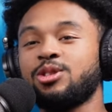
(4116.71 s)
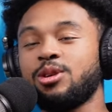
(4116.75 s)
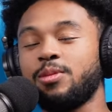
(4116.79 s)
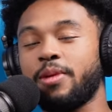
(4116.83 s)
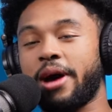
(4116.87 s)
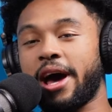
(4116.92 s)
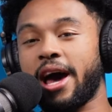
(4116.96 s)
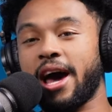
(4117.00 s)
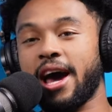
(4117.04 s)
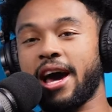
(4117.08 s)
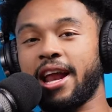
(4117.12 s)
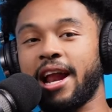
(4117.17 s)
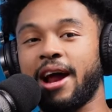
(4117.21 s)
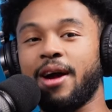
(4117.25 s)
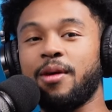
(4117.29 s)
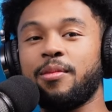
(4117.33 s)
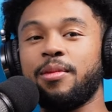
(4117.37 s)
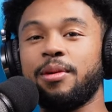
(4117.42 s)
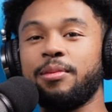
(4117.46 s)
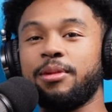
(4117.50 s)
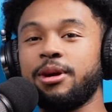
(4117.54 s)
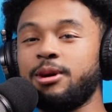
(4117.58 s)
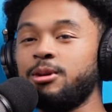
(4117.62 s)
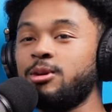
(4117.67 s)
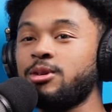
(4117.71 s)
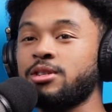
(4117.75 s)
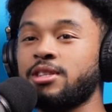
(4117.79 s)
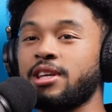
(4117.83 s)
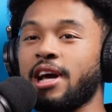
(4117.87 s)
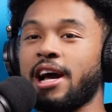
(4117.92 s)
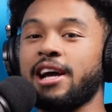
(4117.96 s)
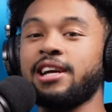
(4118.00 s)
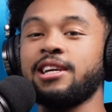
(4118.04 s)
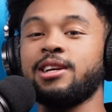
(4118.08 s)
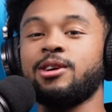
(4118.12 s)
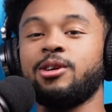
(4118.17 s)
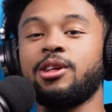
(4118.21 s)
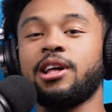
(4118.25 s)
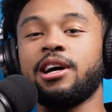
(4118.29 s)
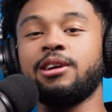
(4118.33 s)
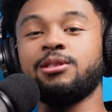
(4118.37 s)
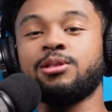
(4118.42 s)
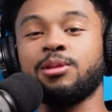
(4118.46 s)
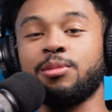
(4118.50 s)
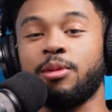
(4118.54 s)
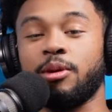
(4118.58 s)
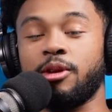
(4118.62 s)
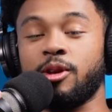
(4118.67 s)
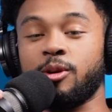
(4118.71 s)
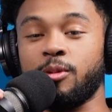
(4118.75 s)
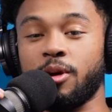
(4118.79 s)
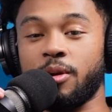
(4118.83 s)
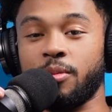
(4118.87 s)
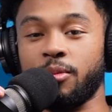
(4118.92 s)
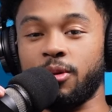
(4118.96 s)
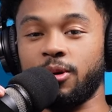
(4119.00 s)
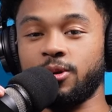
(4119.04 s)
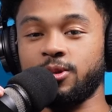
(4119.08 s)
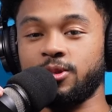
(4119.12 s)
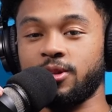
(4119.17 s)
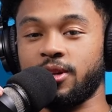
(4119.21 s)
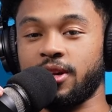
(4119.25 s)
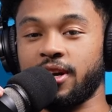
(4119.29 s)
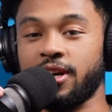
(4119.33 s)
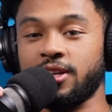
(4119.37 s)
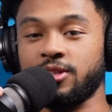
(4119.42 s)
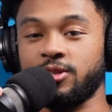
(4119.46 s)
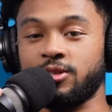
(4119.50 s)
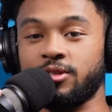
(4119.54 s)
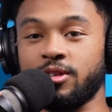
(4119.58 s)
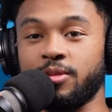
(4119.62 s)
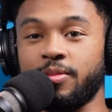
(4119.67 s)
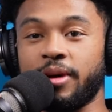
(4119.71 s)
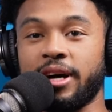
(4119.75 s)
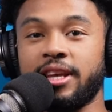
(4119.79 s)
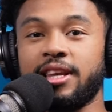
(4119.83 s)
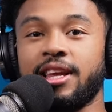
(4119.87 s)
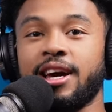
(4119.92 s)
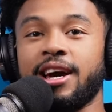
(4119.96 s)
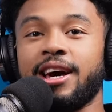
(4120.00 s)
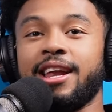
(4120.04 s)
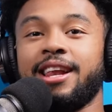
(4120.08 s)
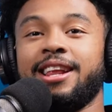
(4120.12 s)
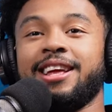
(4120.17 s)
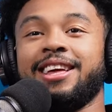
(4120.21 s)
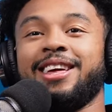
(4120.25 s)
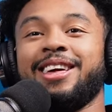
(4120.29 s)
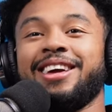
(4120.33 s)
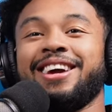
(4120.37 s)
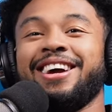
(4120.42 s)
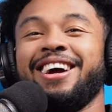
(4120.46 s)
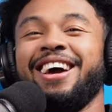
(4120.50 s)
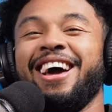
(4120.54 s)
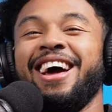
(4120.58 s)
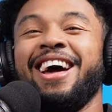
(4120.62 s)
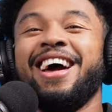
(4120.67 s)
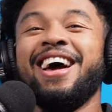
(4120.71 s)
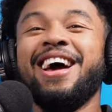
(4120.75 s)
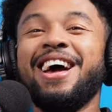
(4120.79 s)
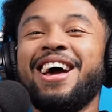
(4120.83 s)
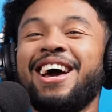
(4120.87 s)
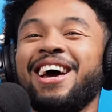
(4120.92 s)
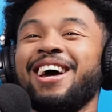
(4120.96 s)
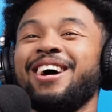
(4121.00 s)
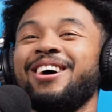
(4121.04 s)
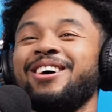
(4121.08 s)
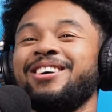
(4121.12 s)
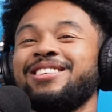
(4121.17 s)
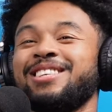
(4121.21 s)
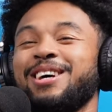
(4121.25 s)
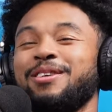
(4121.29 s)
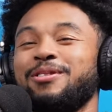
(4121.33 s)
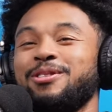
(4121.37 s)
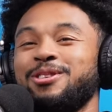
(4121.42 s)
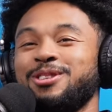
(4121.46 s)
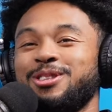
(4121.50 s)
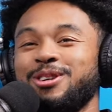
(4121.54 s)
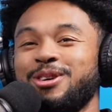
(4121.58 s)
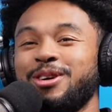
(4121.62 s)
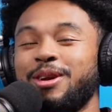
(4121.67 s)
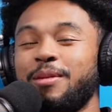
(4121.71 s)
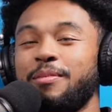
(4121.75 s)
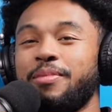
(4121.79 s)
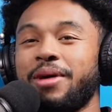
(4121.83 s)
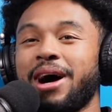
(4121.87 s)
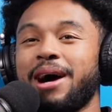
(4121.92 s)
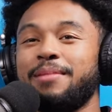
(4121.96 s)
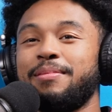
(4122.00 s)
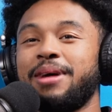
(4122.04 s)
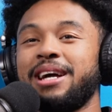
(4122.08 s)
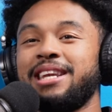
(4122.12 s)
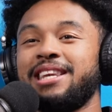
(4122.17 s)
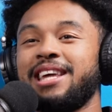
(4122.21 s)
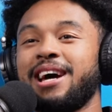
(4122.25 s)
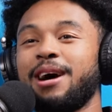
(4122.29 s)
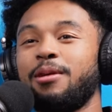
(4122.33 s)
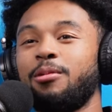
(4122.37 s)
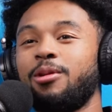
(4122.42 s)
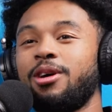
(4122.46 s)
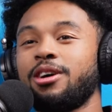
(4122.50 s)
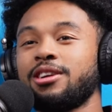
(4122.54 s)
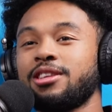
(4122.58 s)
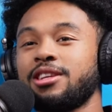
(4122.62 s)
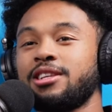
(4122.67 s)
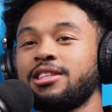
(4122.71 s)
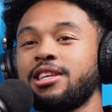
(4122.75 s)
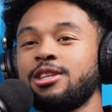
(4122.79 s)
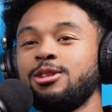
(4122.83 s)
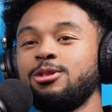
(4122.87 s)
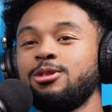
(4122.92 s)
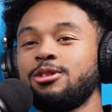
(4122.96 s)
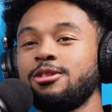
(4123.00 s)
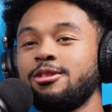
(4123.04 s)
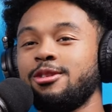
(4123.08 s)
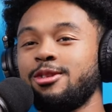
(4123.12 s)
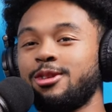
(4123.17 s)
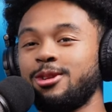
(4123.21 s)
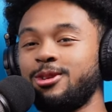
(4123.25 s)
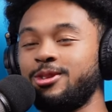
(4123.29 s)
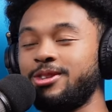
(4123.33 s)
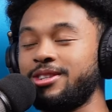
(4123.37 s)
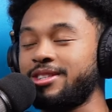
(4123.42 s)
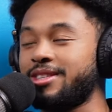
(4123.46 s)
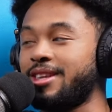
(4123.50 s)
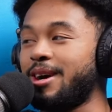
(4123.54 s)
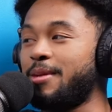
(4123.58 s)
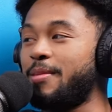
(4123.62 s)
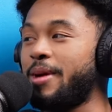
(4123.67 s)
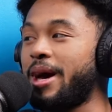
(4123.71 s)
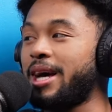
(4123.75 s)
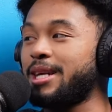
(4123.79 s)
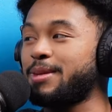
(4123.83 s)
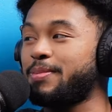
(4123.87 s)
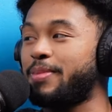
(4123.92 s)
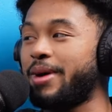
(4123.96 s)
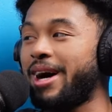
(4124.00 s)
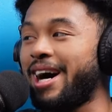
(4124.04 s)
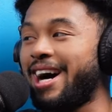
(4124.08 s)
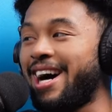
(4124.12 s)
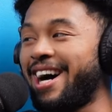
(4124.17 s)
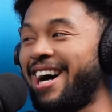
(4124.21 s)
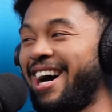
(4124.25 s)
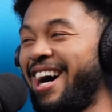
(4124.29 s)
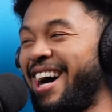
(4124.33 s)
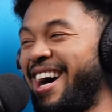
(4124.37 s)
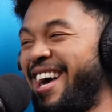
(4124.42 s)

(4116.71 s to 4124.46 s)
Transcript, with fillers: dream I had, I remember it was. I ain't gonna lie, it was some emotional ass dream. My dad, it was like we was doing a pod. My dad walked in, like, you still doing this dumbass pod?